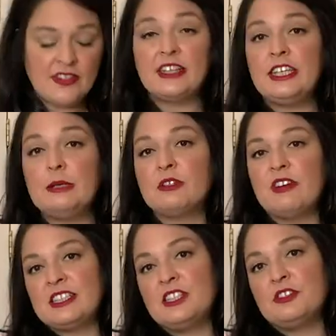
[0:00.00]
And then keep the
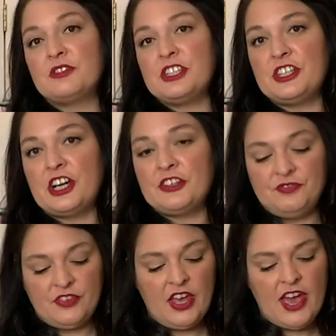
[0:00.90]
rest in the freezer.
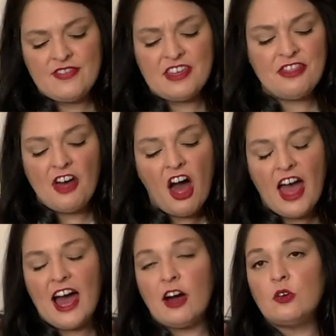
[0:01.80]
And they thaw
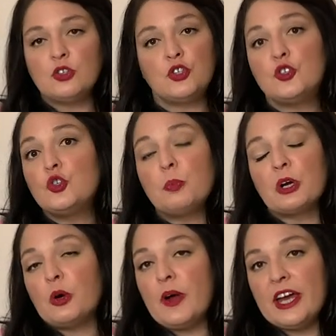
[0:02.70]
out
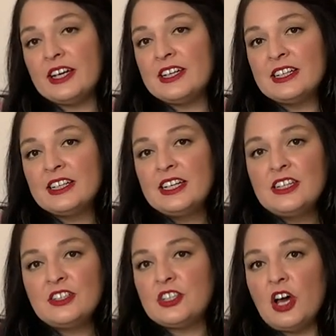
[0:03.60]
super quick,
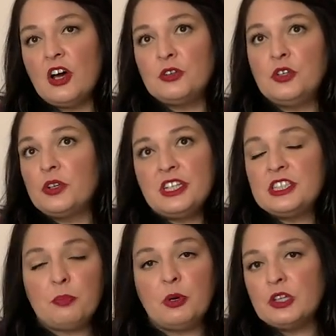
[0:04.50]
so you don't
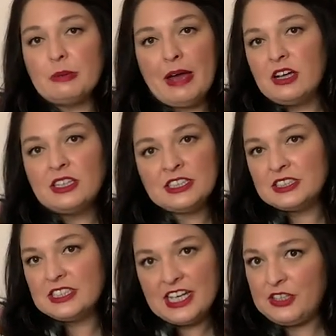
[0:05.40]
need to pull them out until
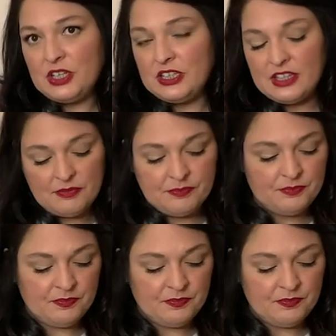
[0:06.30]
the day you need them.